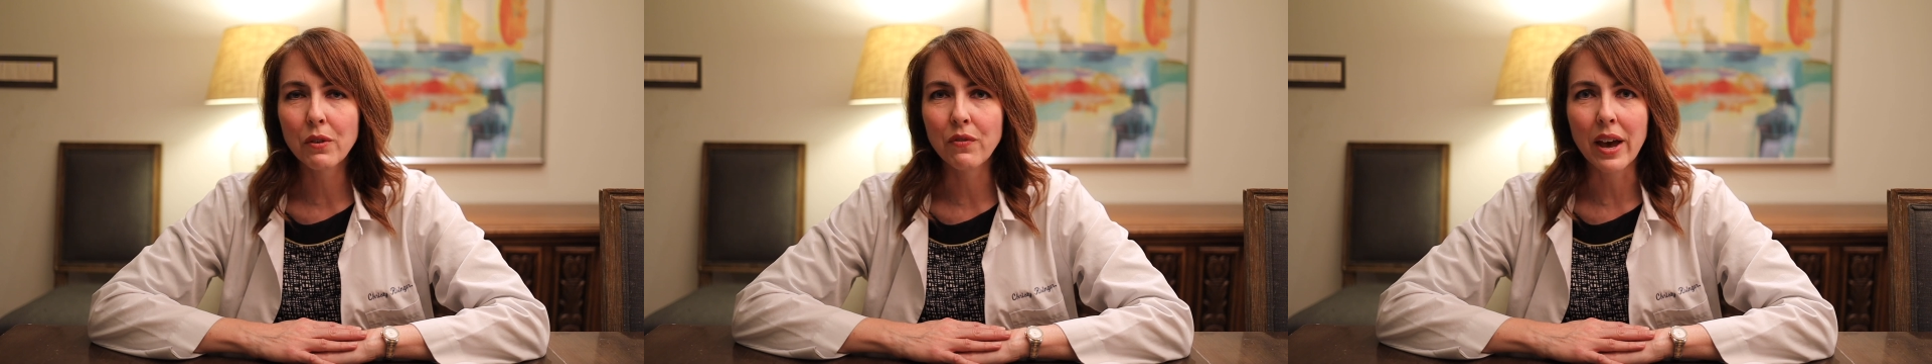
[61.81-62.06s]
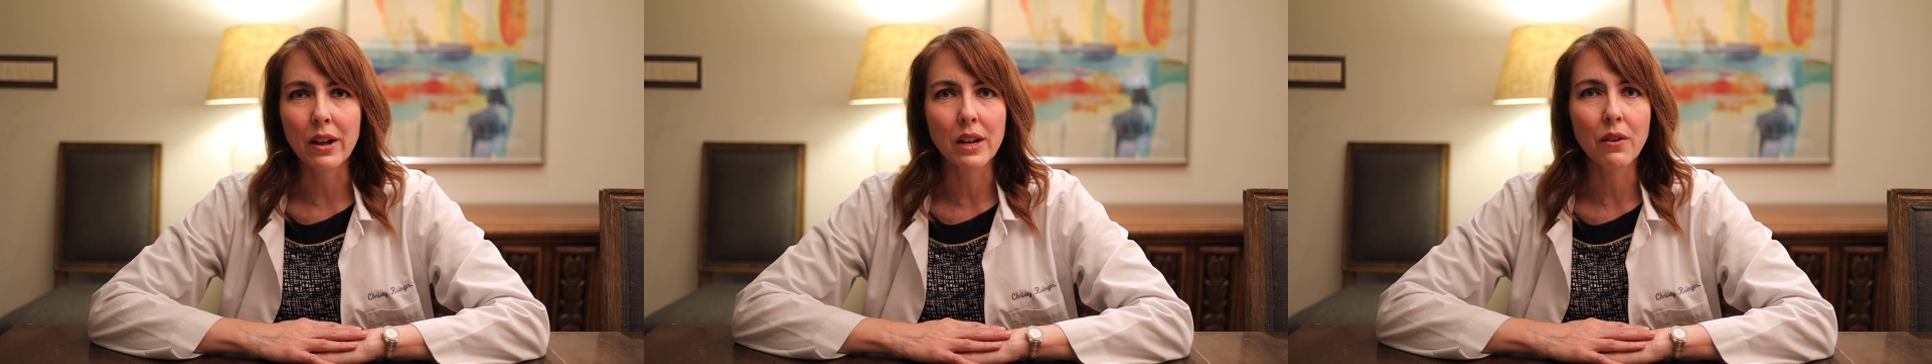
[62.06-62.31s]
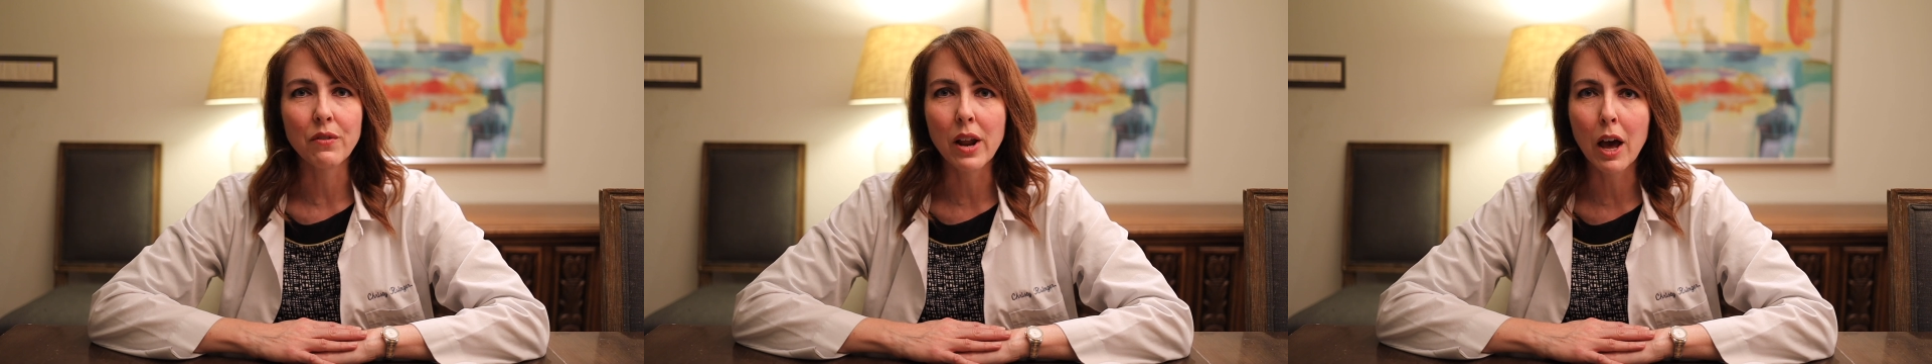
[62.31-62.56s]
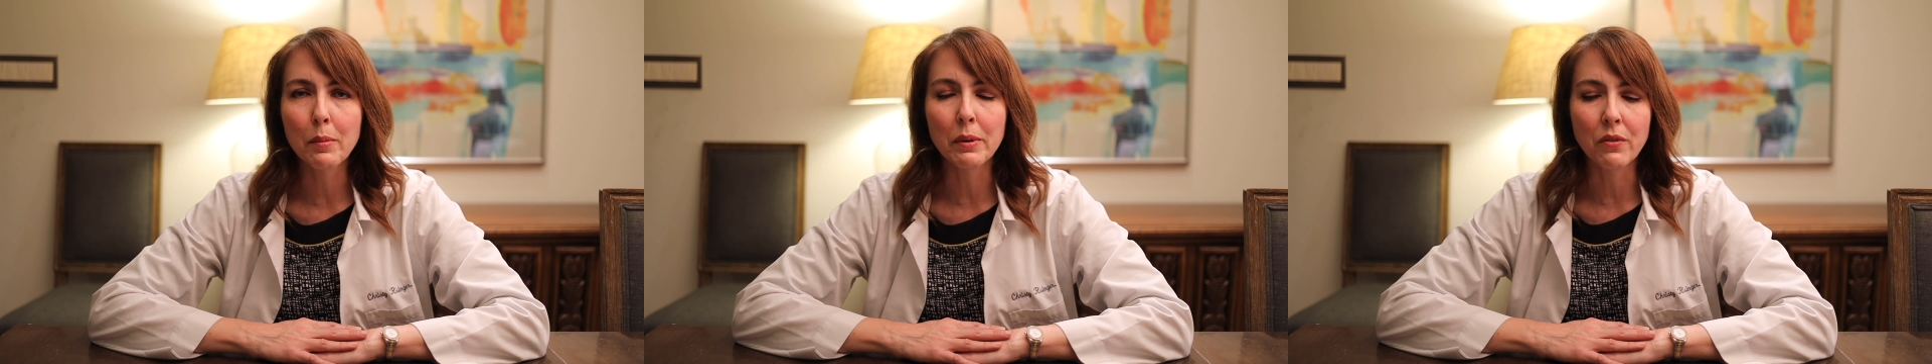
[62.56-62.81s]
found have
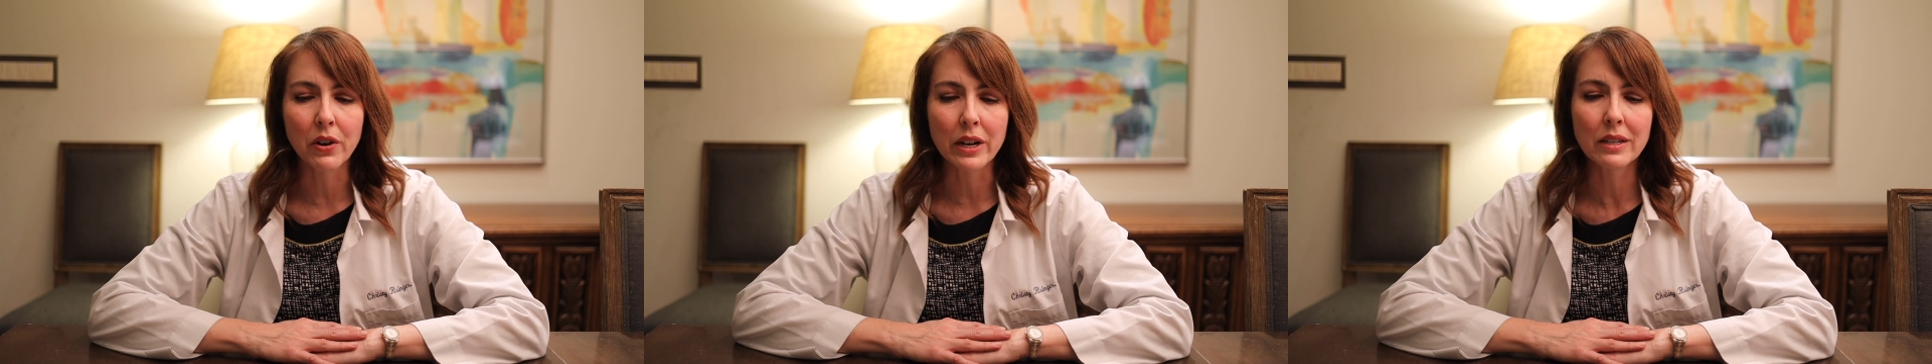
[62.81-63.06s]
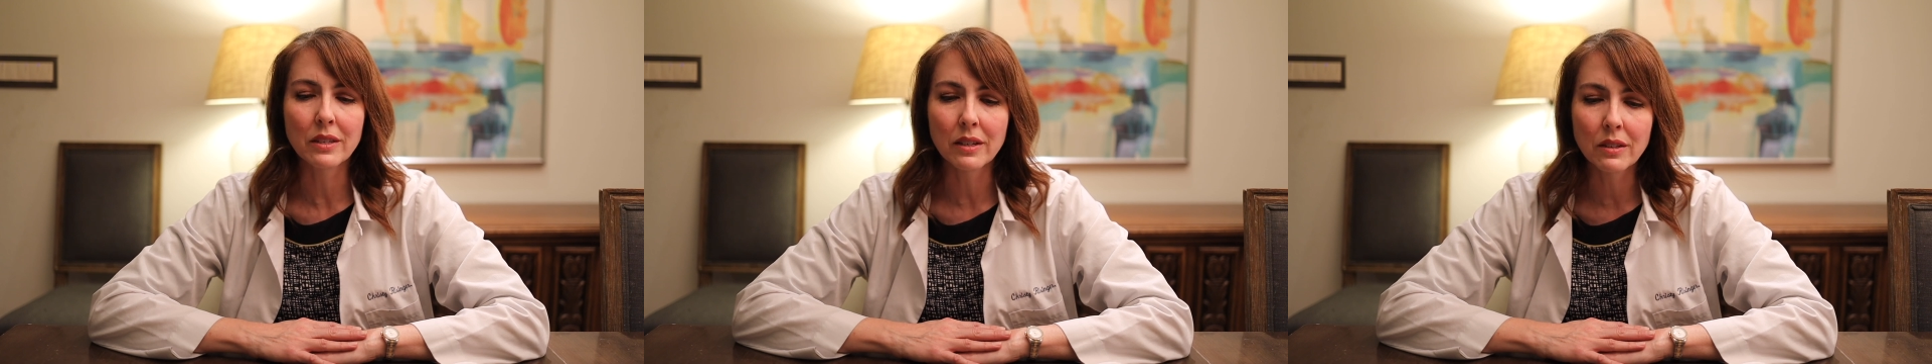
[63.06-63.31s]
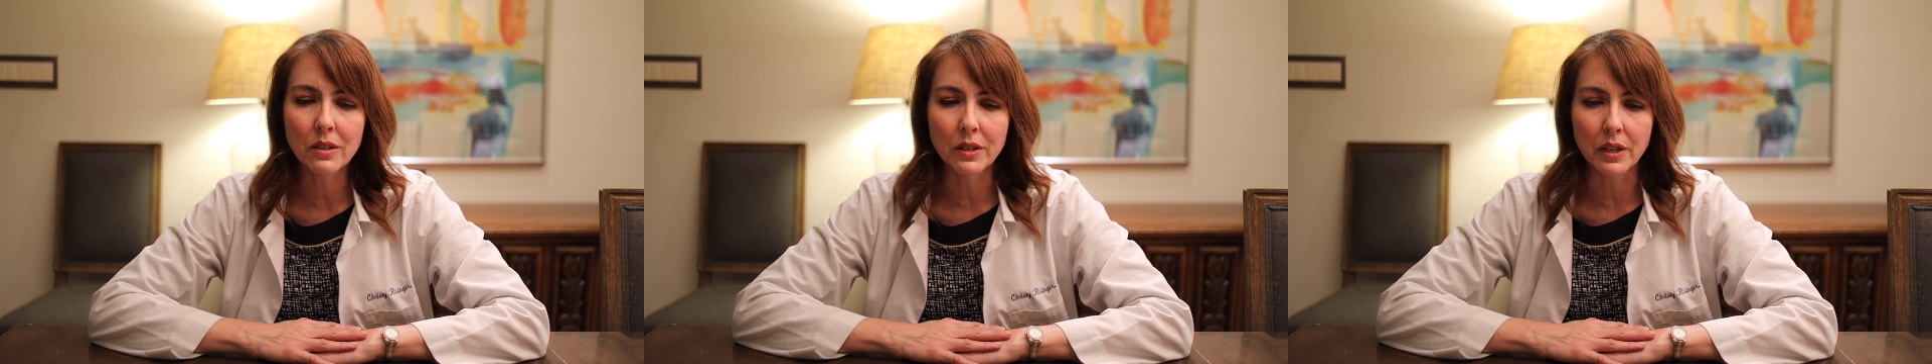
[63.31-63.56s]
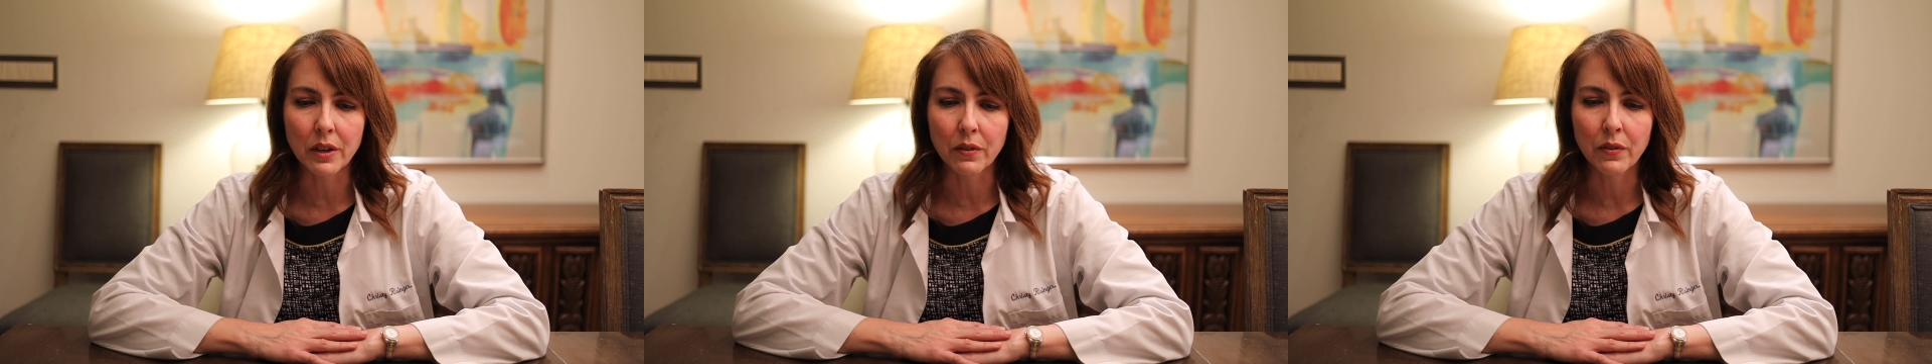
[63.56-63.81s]
not been very
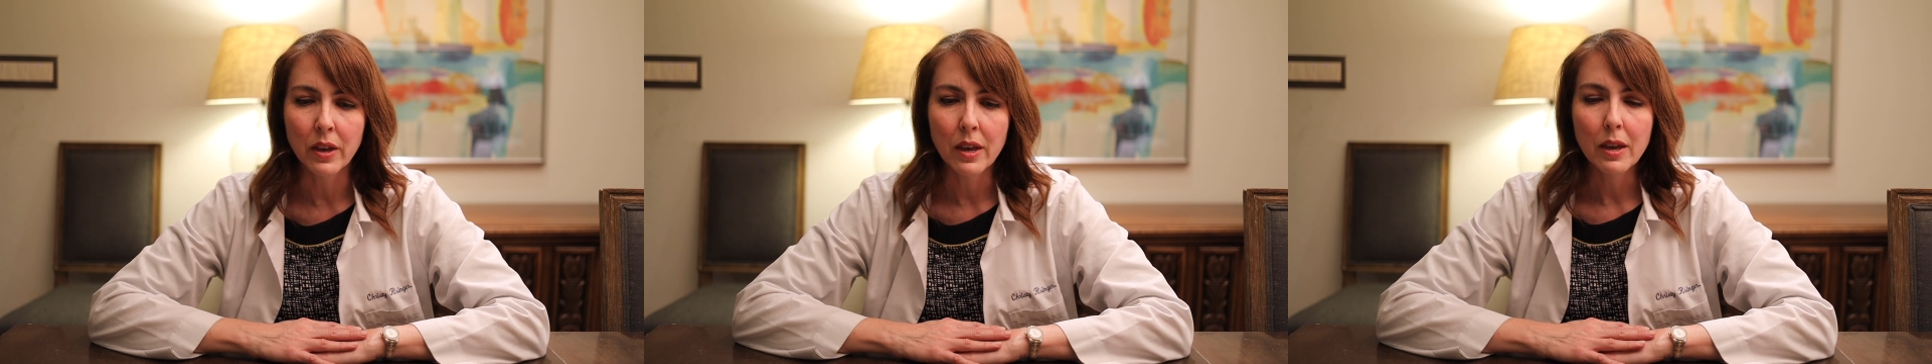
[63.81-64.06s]
sensitive,